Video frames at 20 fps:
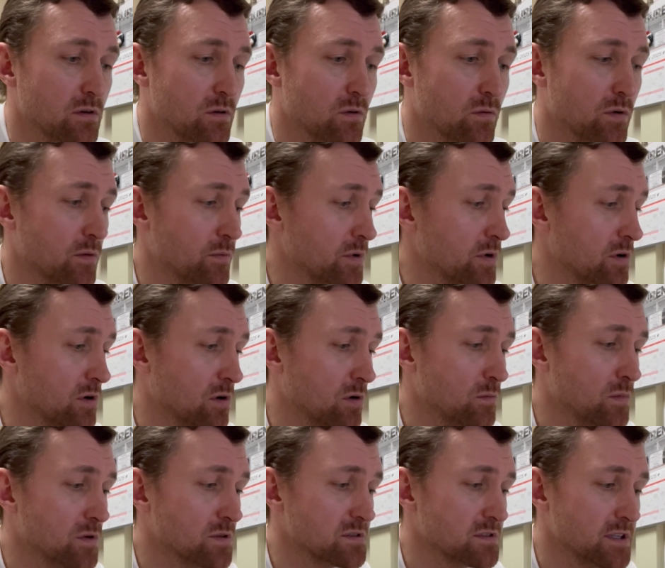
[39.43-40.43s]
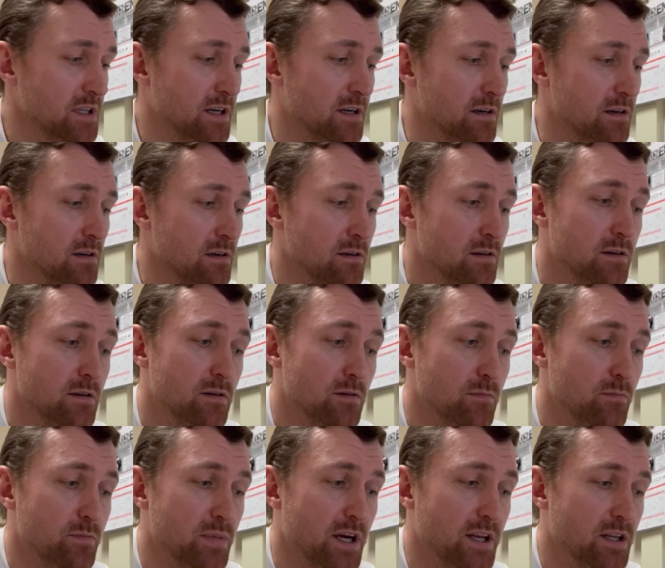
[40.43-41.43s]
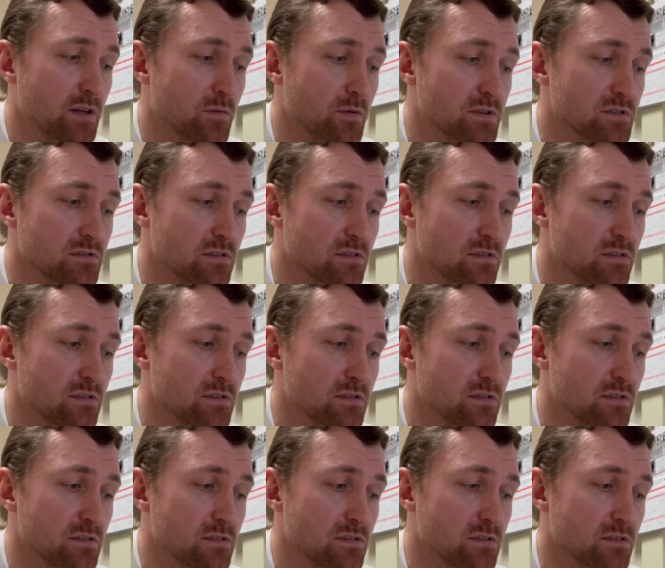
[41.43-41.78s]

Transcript: When we were almost there, Benny was